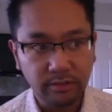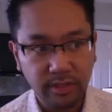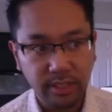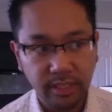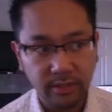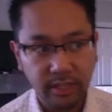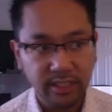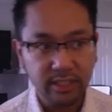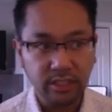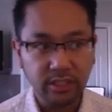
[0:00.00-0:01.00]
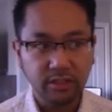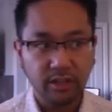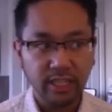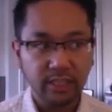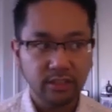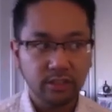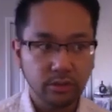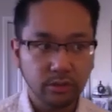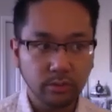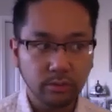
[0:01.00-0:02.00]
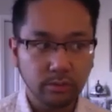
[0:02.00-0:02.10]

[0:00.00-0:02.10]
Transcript: really interesting is trying to